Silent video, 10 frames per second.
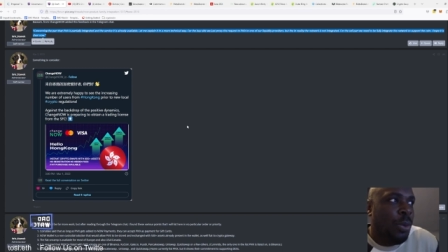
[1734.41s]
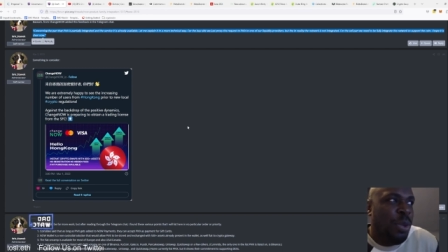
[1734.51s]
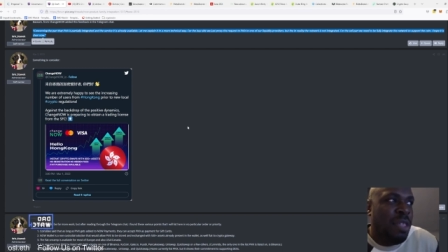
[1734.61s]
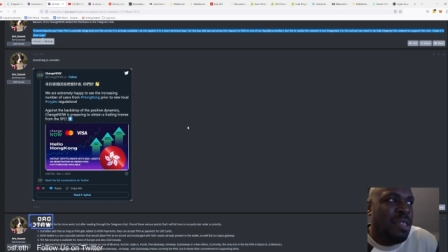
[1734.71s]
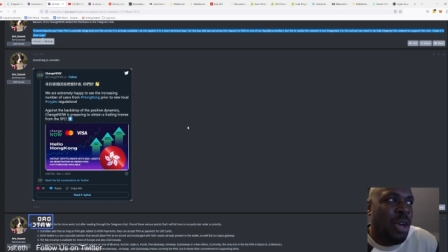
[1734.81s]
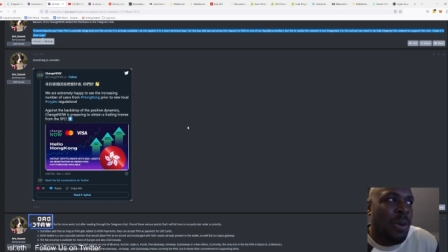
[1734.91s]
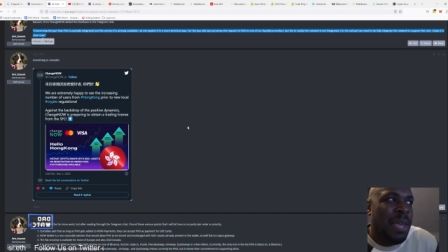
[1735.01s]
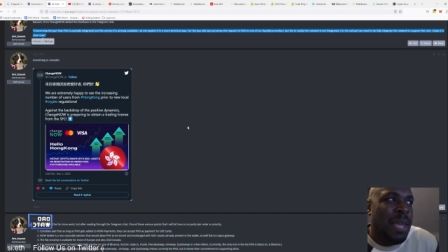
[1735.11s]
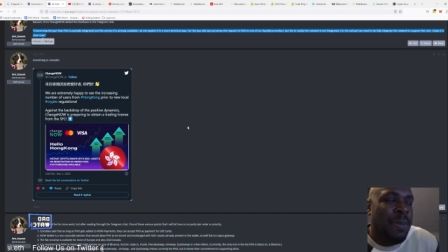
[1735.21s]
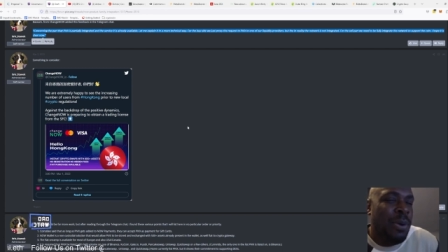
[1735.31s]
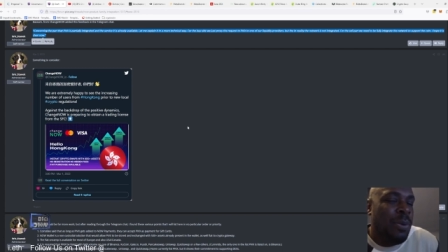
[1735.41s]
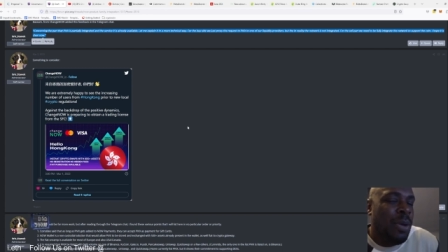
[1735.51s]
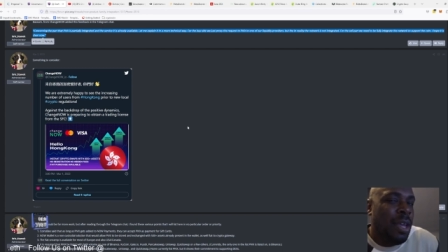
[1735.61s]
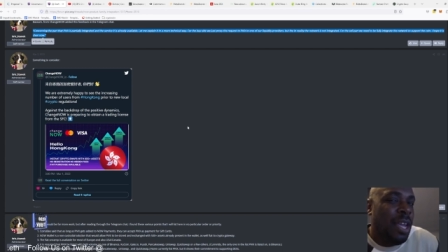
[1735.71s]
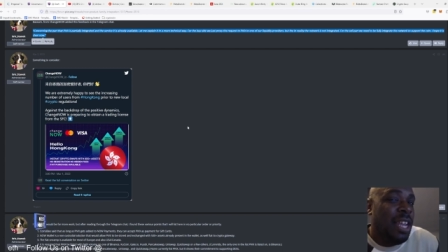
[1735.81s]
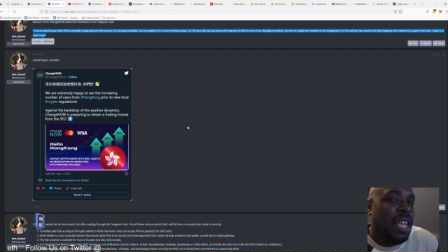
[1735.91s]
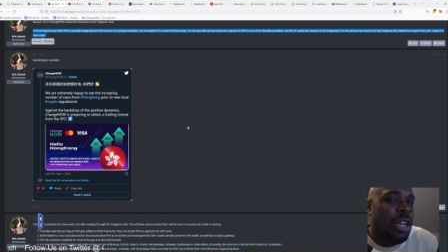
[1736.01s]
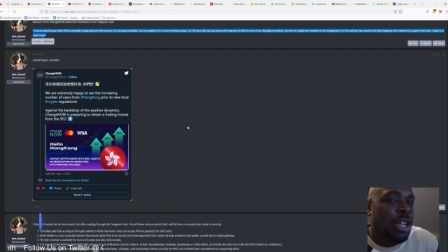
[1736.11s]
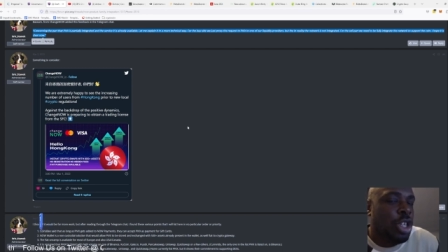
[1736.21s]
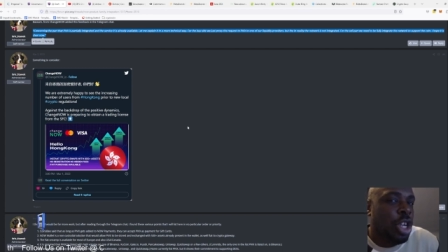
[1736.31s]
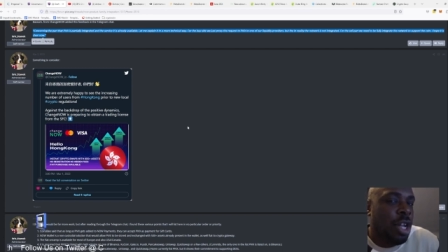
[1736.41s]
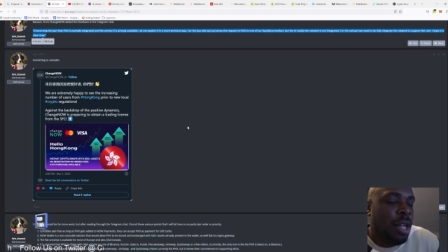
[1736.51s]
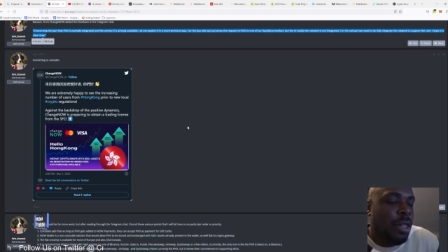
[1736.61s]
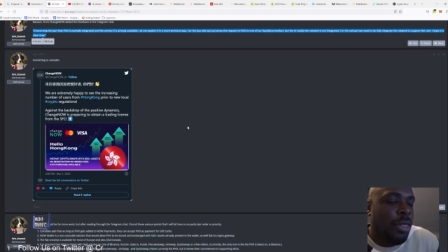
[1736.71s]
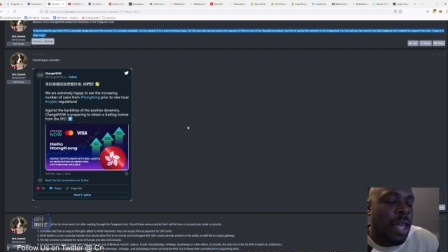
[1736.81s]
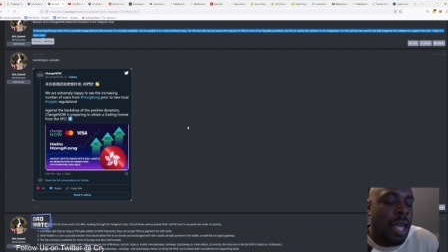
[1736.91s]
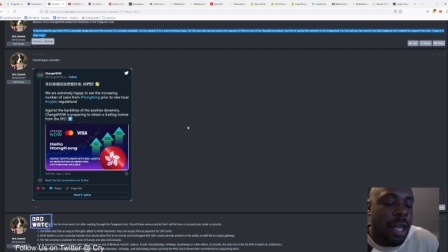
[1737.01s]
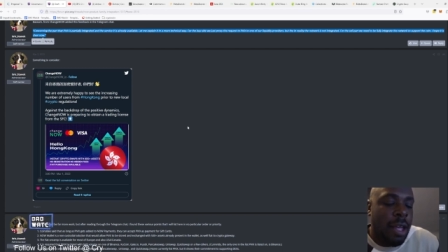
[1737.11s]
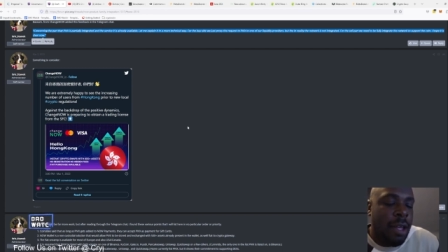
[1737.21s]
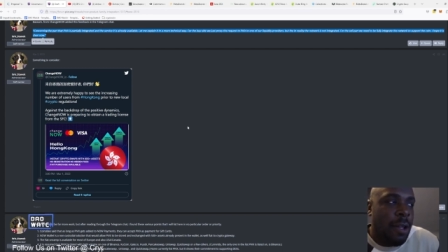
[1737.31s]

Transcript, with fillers: When you tell people in English that